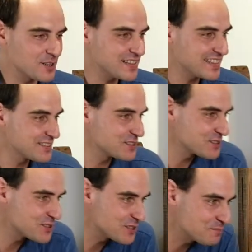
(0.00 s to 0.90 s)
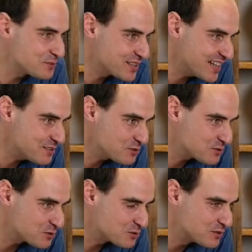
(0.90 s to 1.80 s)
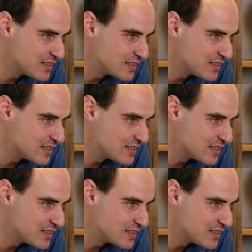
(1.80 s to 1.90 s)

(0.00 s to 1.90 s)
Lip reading: It hasn't stopped again, so